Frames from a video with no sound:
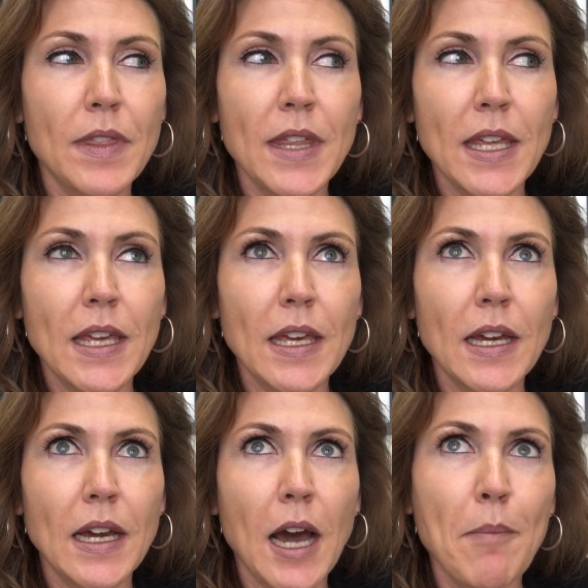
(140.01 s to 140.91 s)
The
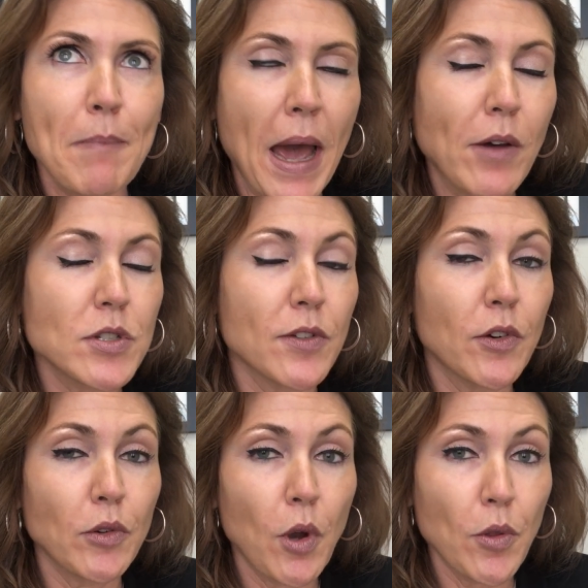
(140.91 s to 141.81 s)
amount
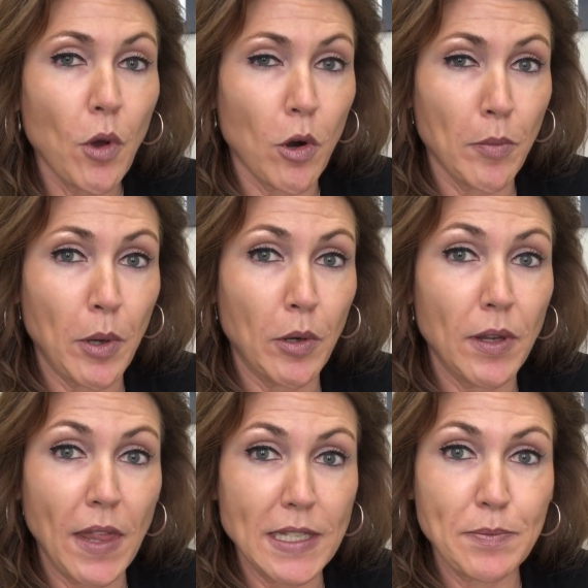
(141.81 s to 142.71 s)
of growth
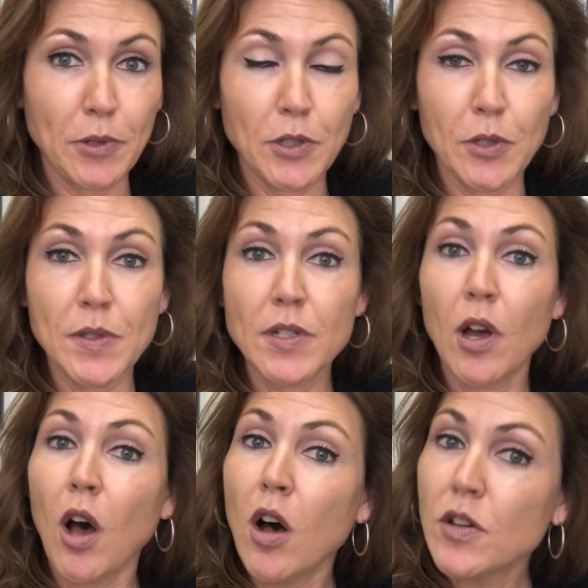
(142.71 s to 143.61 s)
hormone that's produced
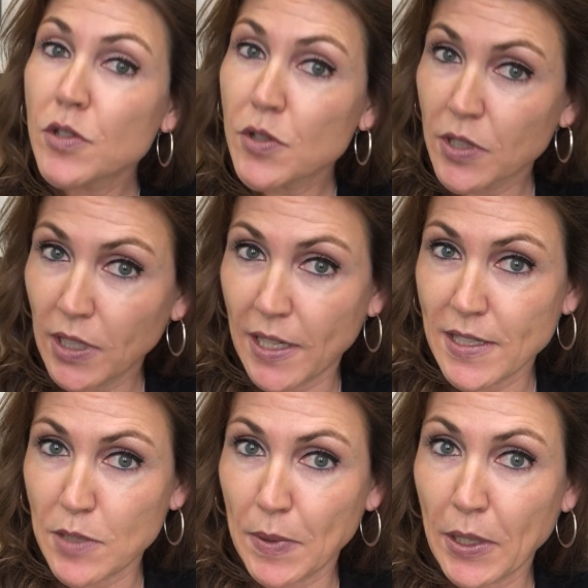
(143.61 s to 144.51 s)
also declines
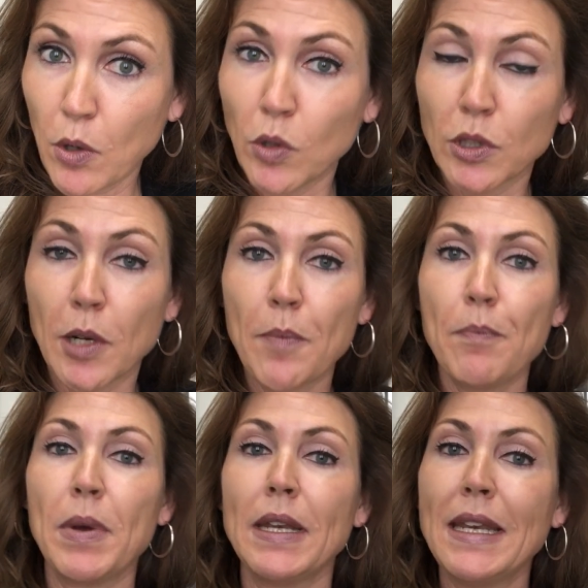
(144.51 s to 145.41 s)
as we get older,
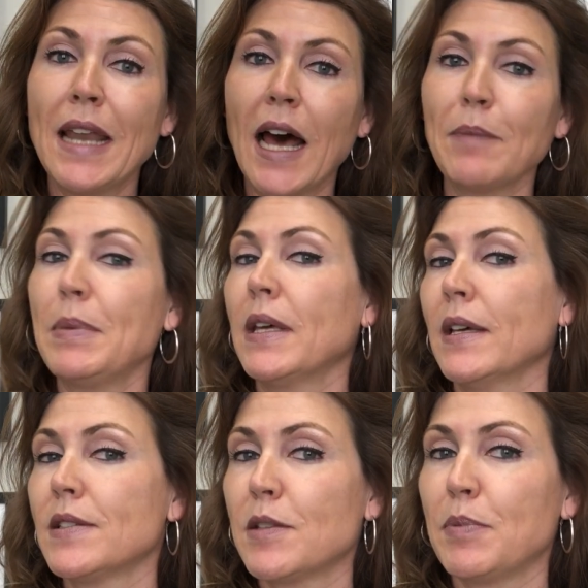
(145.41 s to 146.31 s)
but not
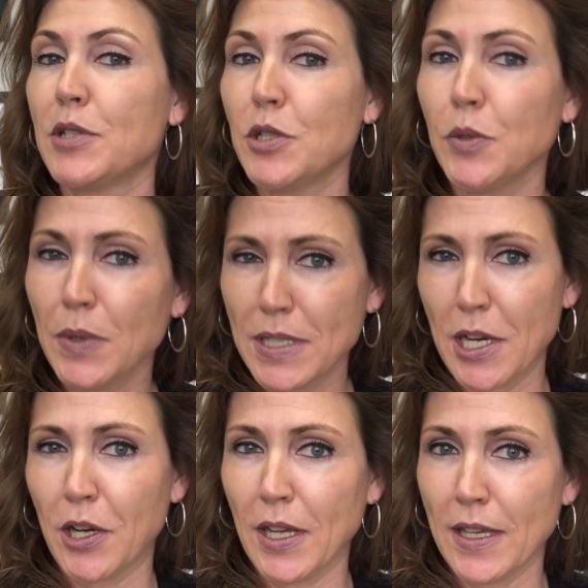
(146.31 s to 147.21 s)
because the
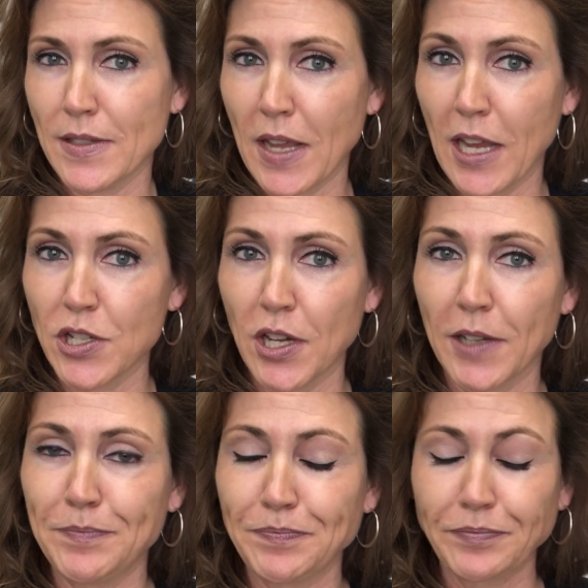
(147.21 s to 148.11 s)
pituitary is
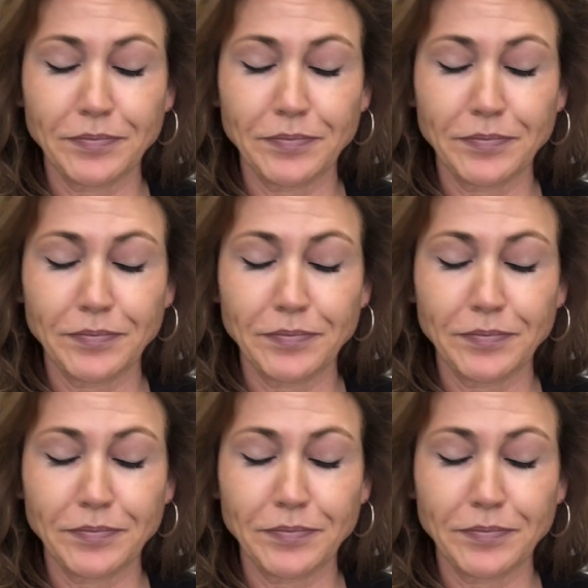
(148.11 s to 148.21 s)
aging.